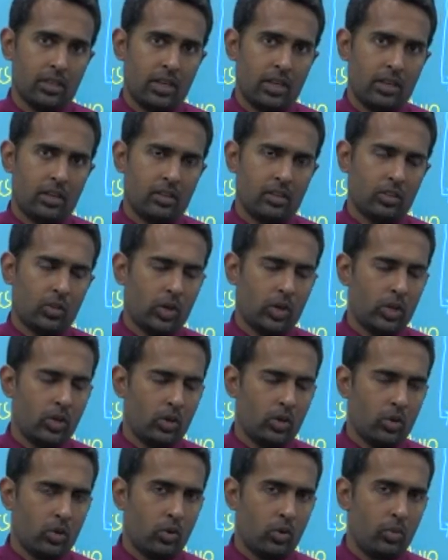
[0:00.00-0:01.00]
Right? So
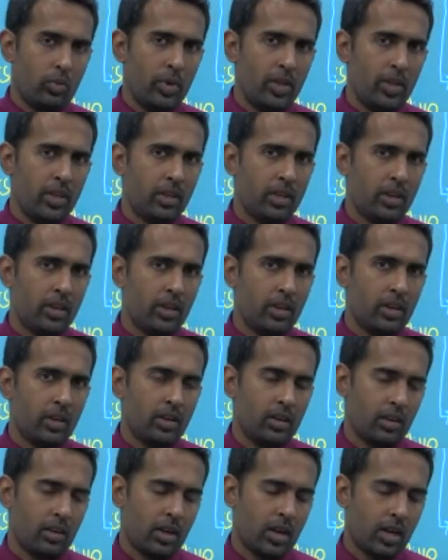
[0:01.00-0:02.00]
in order to be
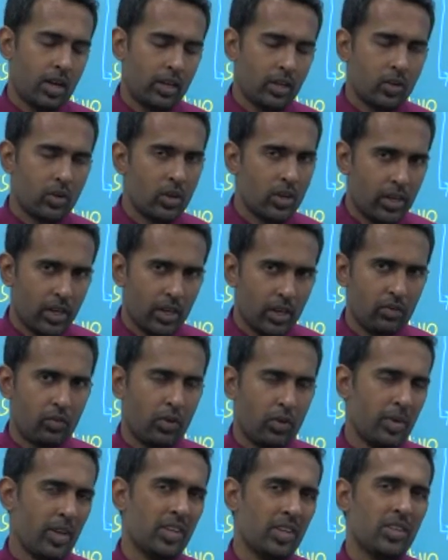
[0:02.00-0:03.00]
a high quality
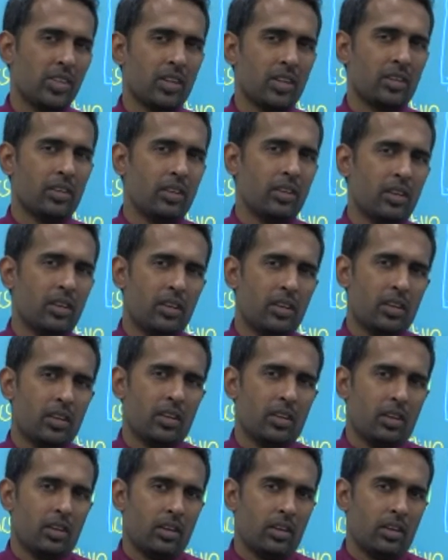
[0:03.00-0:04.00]
information,
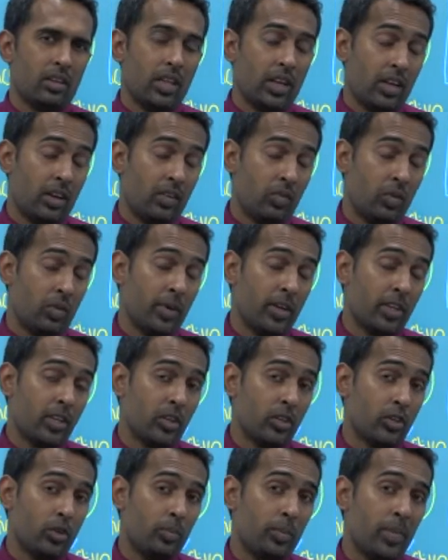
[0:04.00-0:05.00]
that
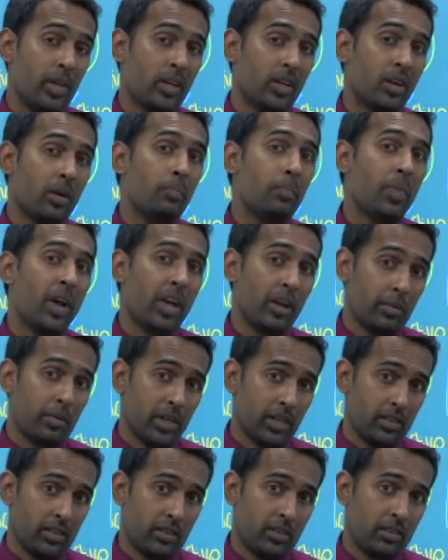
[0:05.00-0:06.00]
information should be
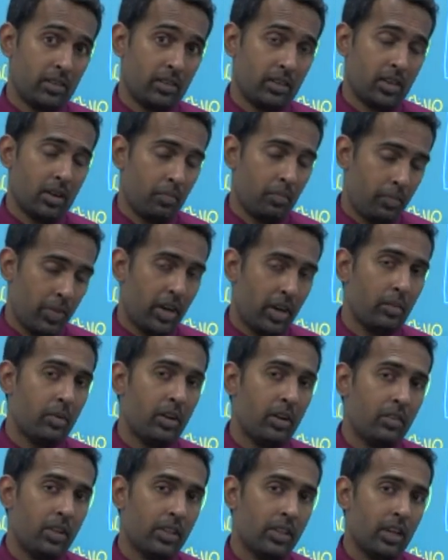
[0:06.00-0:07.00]
comparable.
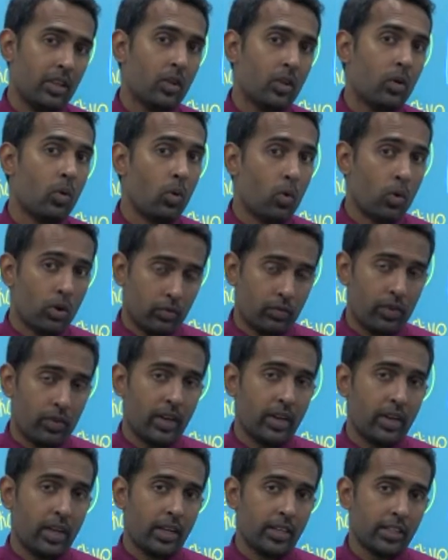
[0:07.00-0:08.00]
Comparable with either own
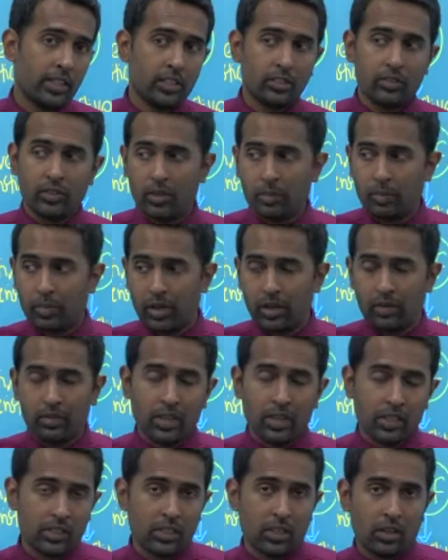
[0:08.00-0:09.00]
financials with the
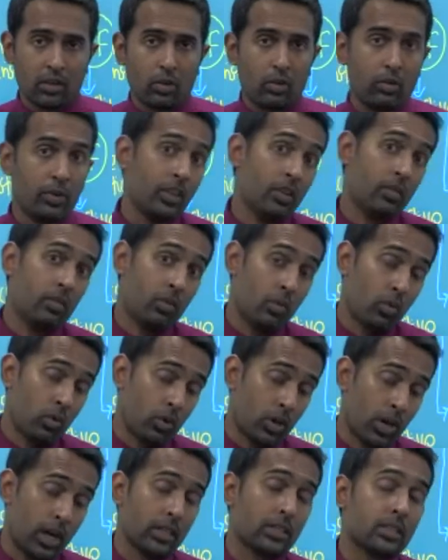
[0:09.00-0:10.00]
previous year or with the
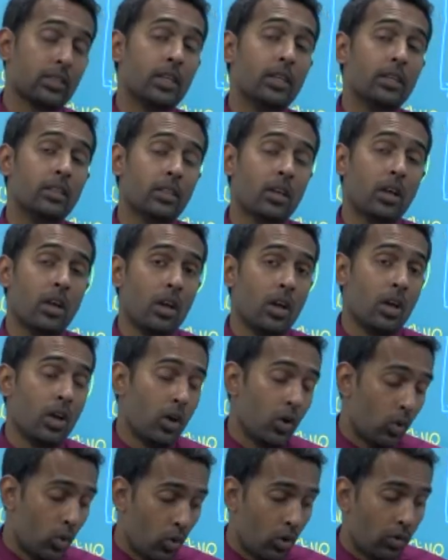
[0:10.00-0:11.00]
forecasted
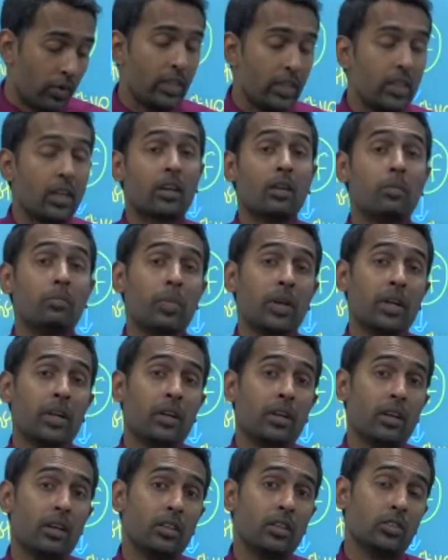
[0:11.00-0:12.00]
or with the
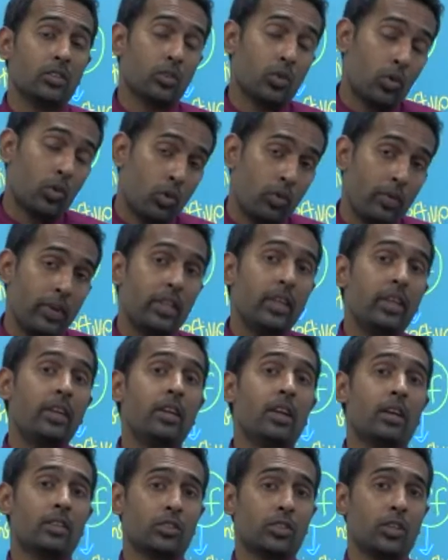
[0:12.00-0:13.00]
competitors or with the
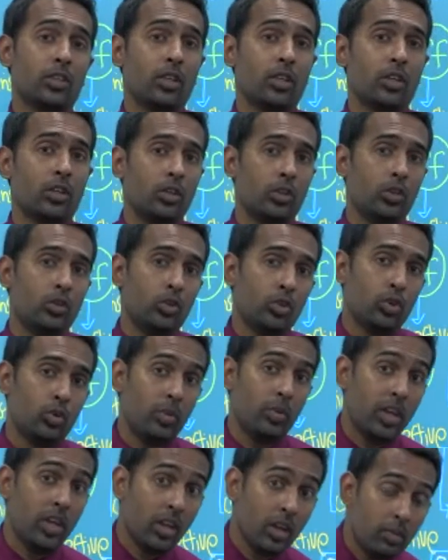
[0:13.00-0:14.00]
industry. You
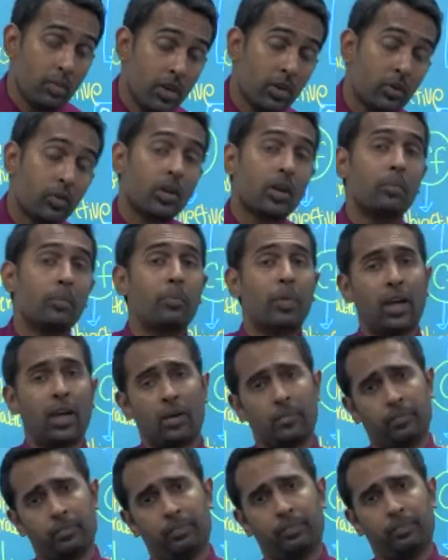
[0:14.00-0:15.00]
should be able to
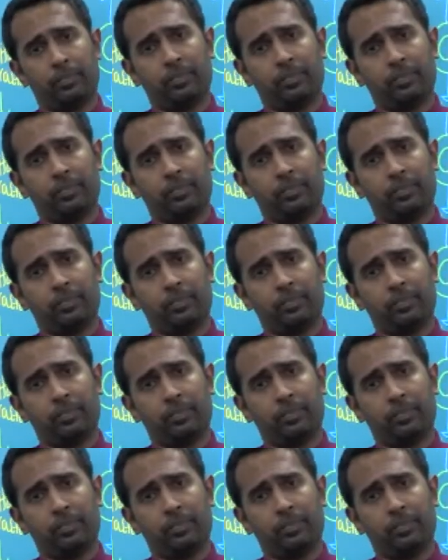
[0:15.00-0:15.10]
compare.